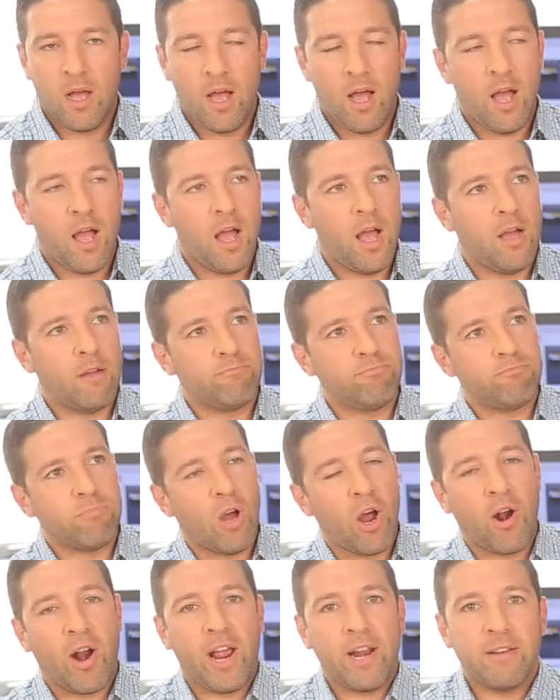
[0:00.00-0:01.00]
Uh,
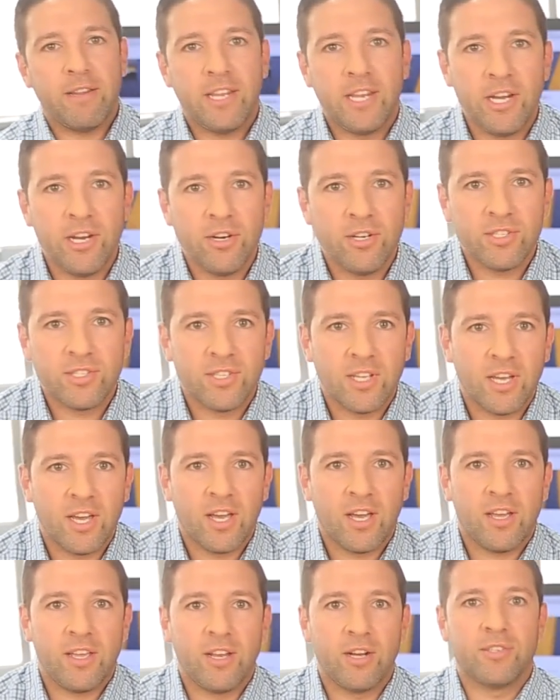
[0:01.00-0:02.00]
all right, here's,
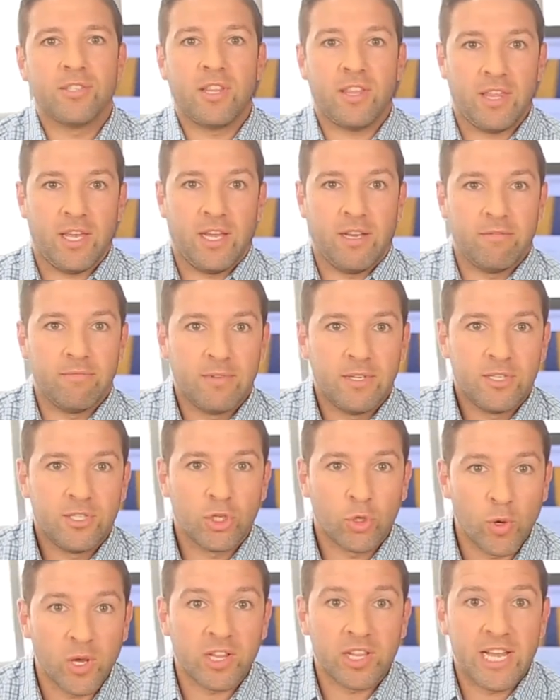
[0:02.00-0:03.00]
uh, here's the thing.
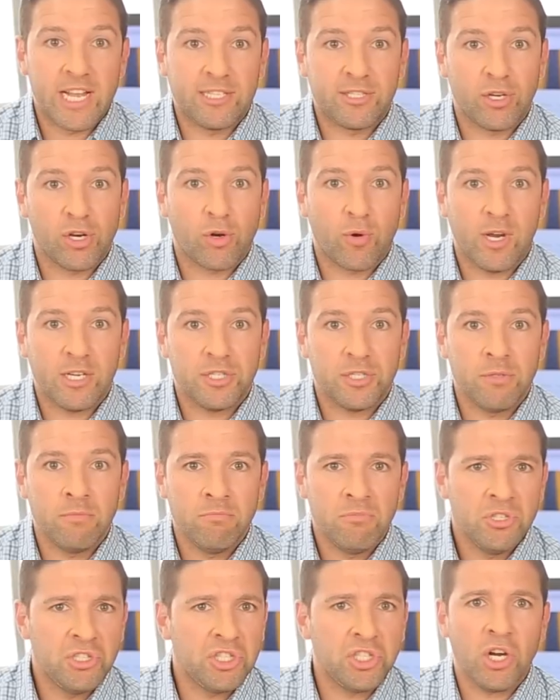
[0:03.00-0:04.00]
To quickly answer your
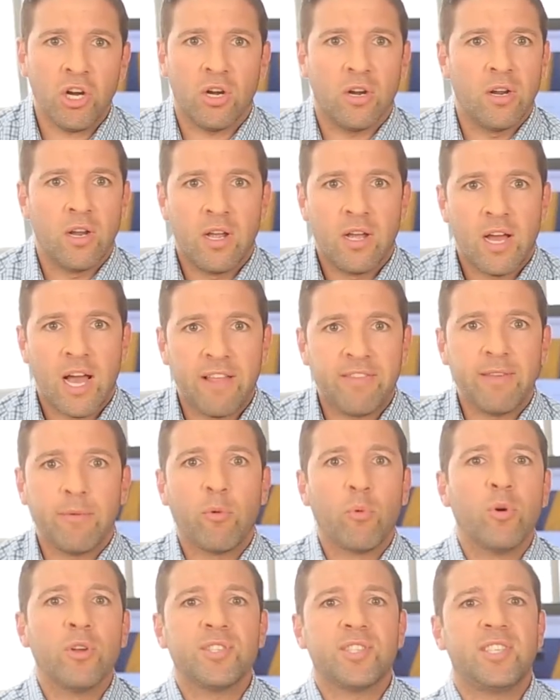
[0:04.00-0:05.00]
question, sure, I
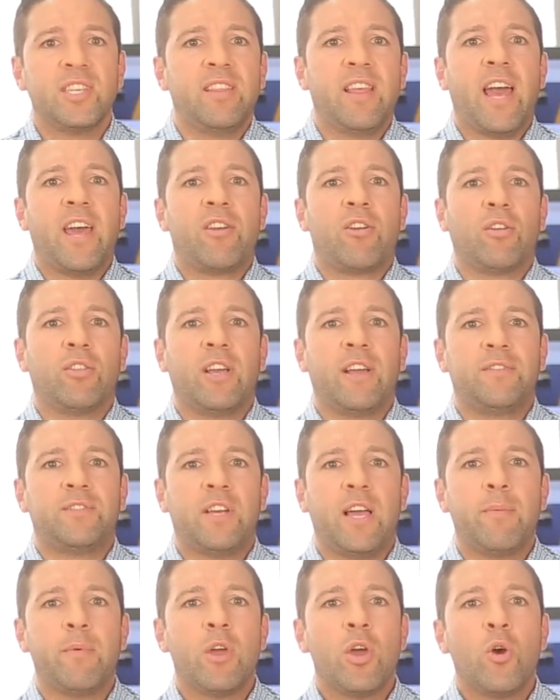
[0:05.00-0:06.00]
think we will see that in our
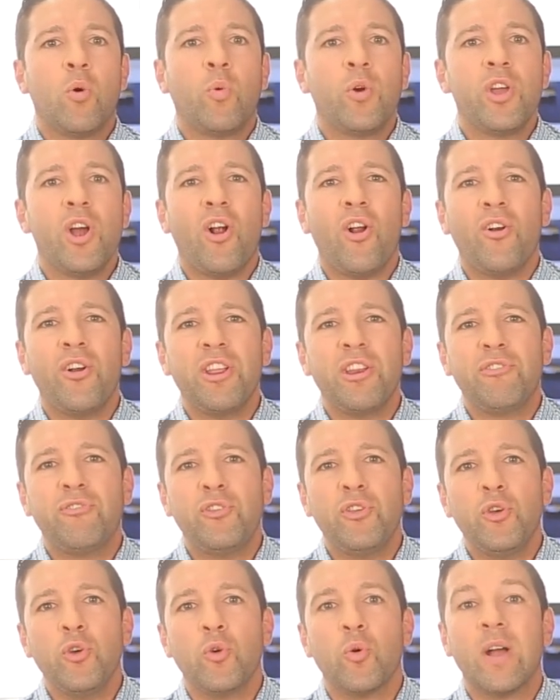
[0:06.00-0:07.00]
lifetime. We already
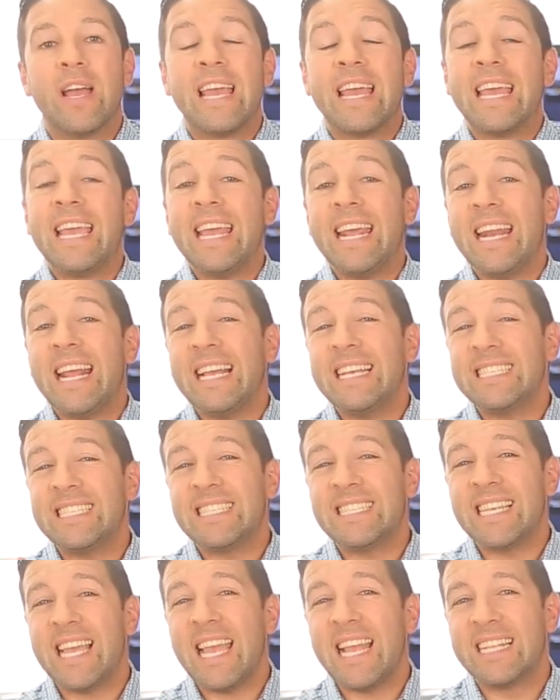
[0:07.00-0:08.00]
do, in a
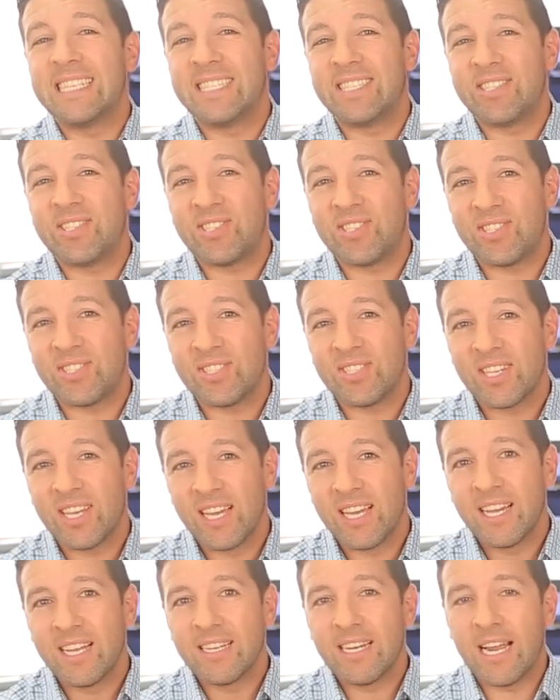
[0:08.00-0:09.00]
sense.
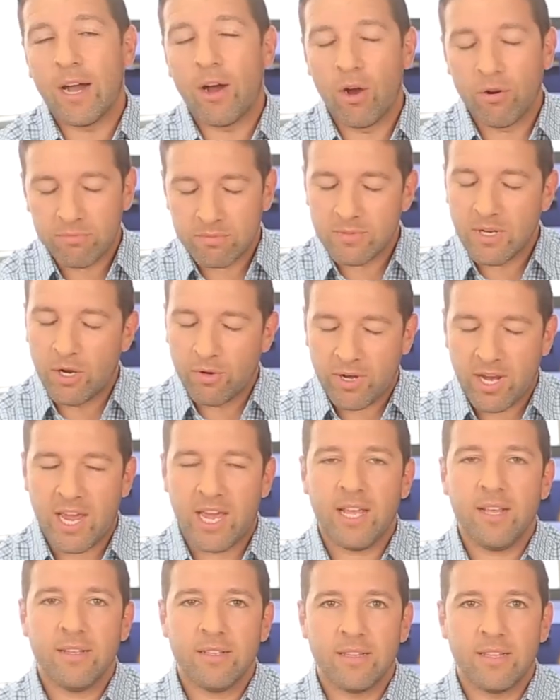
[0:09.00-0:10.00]
Now,
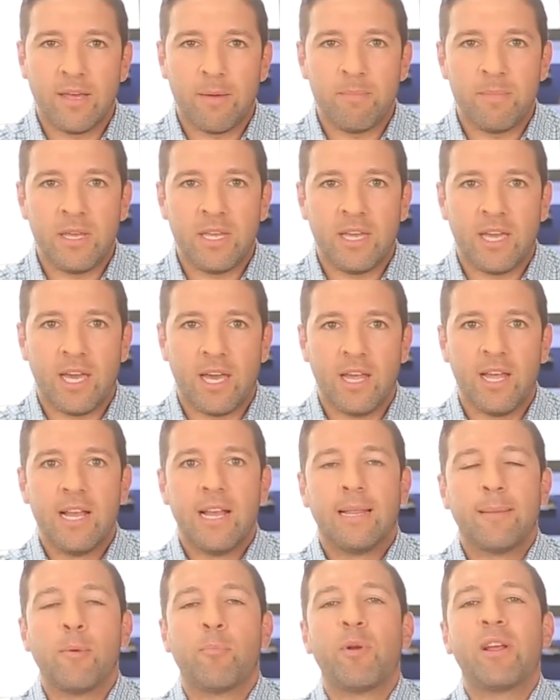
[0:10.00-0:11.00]
okay, let me, uh,
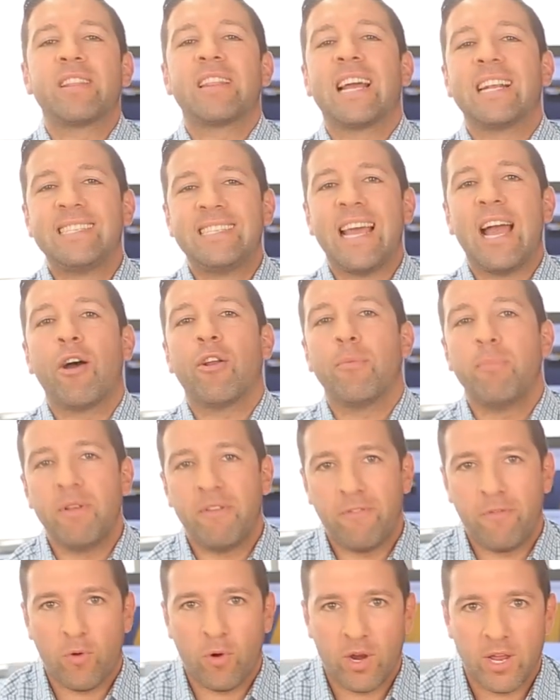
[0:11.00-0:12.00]
let me break that down a
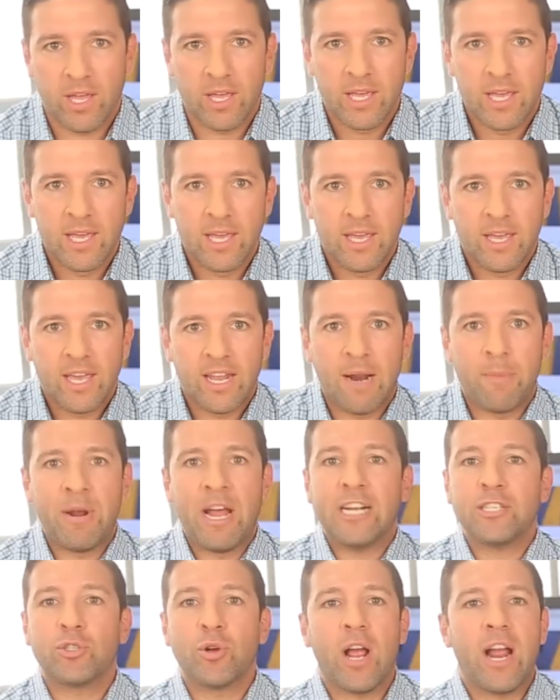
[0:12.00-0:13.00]
bit for you. And I'm
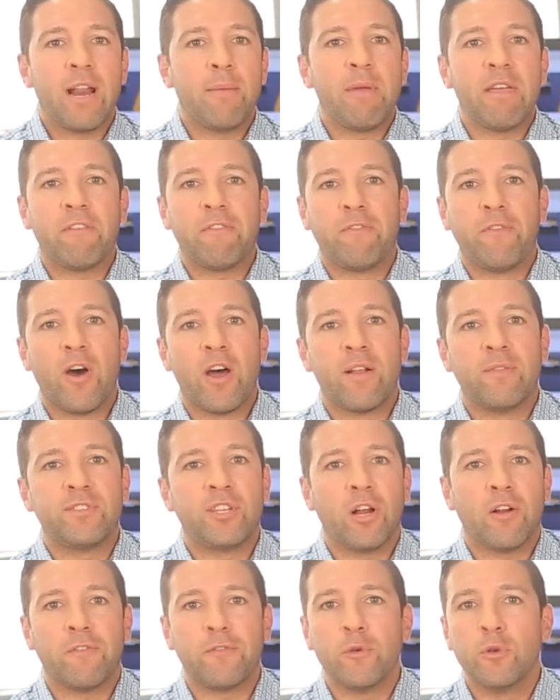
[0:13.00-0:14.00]
not trying to make fun of
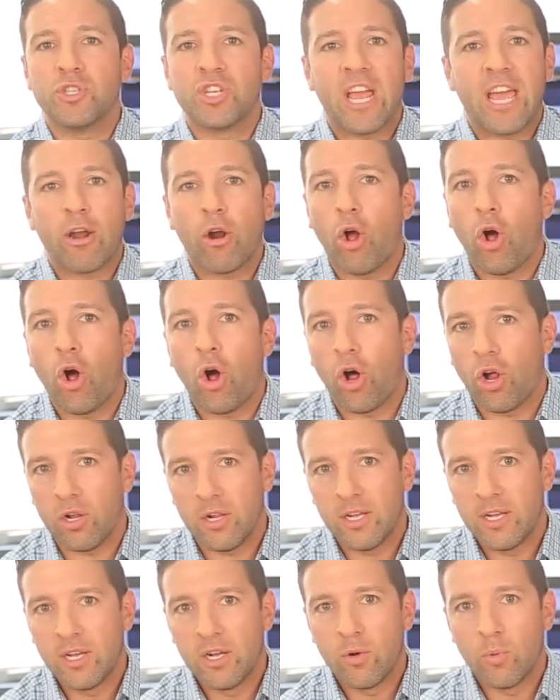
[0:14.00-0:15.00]
Terrafugia at
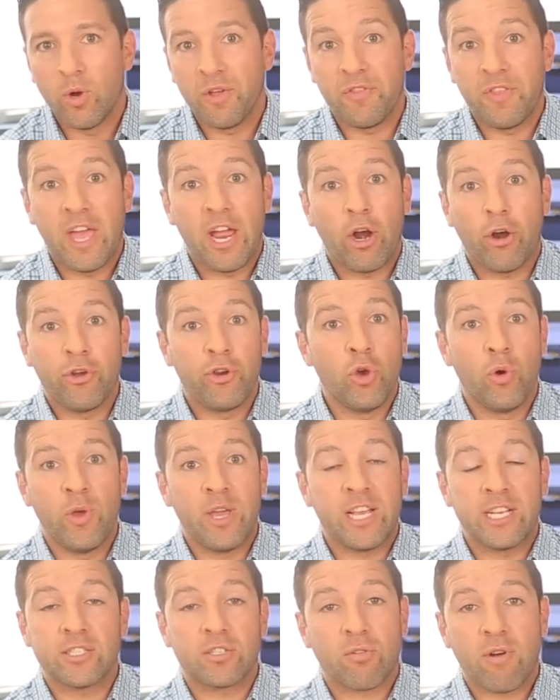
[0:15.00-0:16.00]
all. What they are
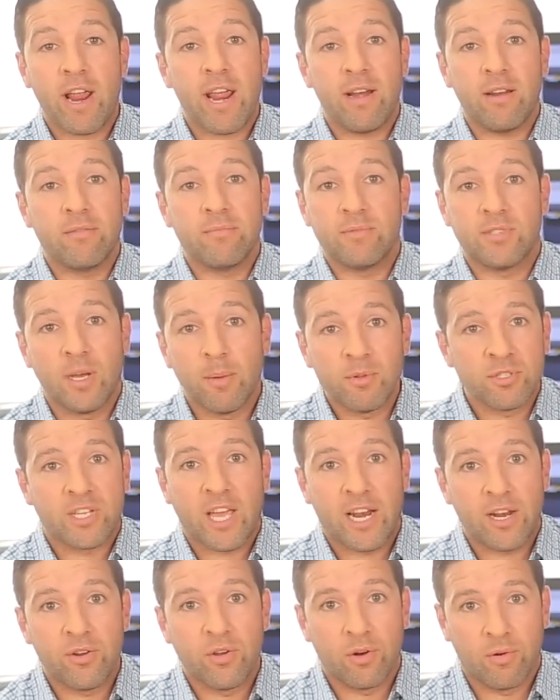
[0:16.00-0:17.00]
doing is great. Someone's
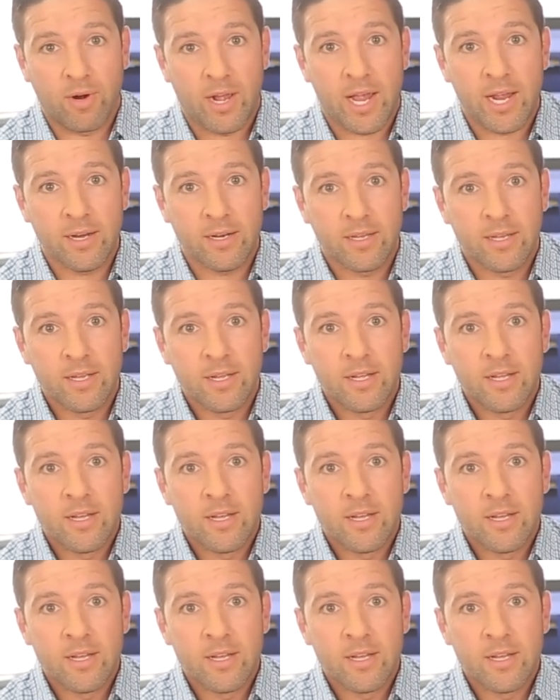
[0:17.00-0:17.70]
got to do it, right?